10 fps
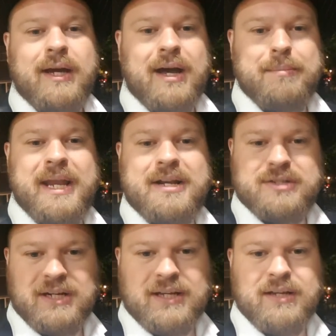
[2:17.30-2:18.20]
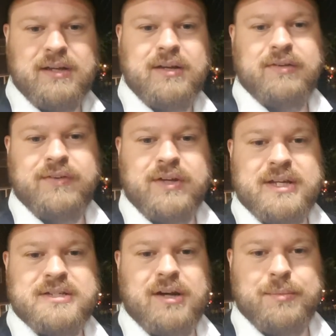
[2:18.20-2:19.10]
but actually in a few
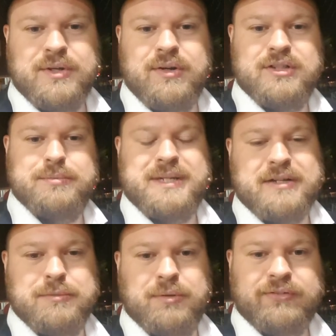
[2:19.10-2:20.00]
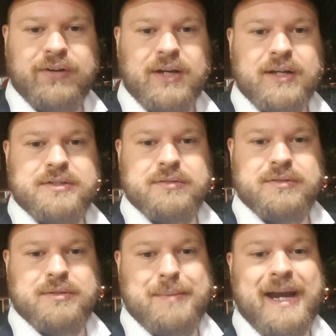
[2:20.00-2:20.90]
years time, when you've got a substantial portfolio
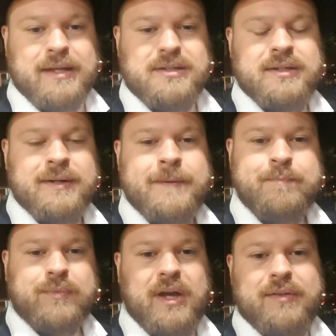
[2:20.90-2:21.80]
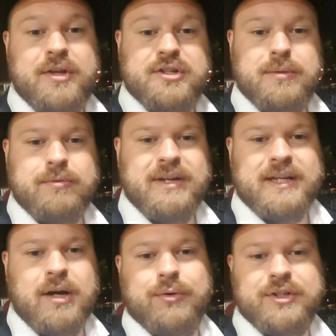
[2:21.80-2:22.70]
to manage, those are going to be really
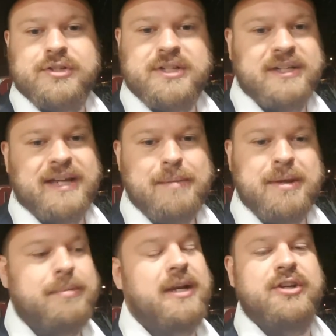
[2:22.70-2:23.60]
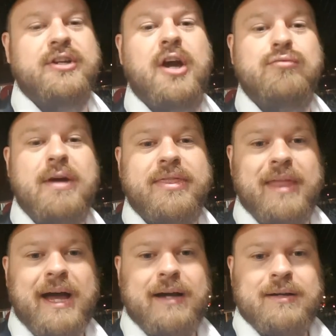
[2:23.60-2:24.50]
golden, because you can get people in, you can go run
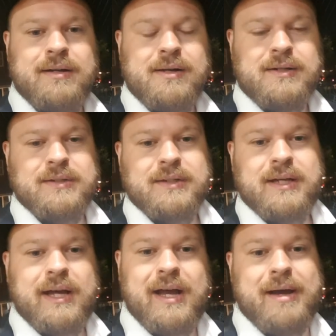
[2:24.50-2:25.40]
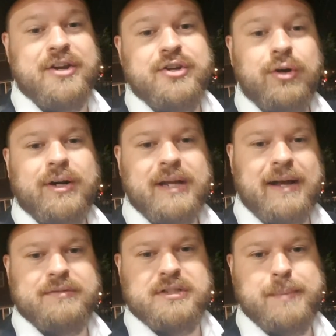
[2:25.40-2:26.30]
that, and you're not going to
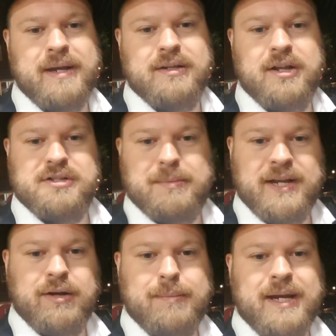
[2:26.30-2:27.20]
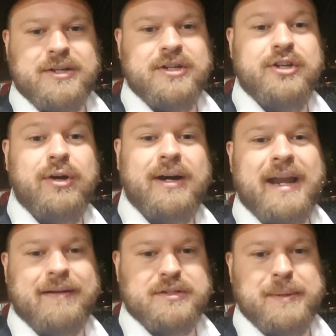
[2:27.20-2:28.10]
have to spend loads of money on a manager, you're not going
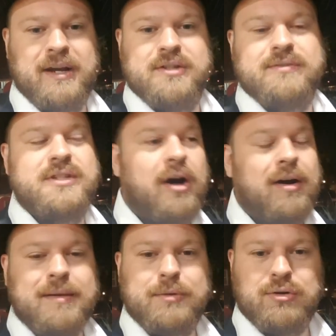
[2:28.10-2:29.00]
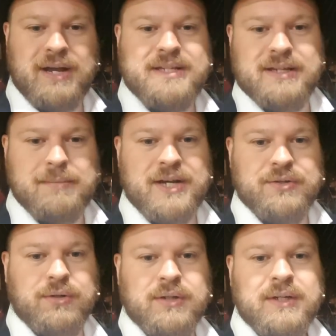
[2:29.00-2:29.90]
to have to spend loads of time creating a
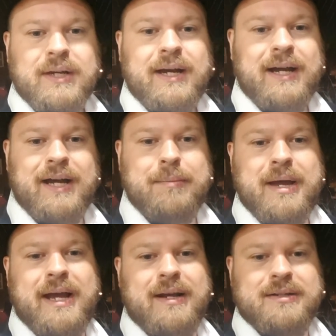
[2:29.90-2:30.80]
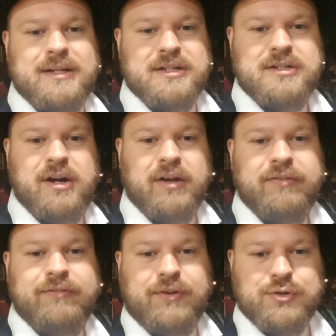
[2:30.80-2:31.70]
manual, and it's kind of
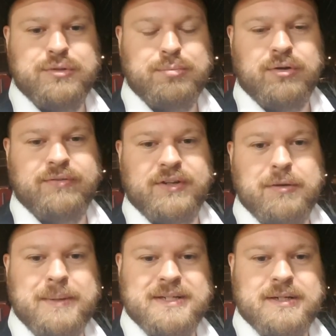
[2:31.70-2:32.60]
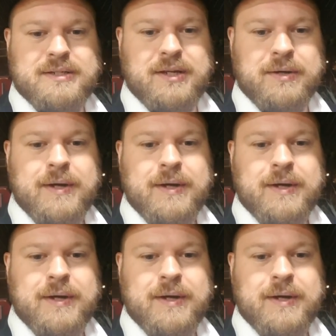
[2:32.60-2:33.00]
future-proofing your business. So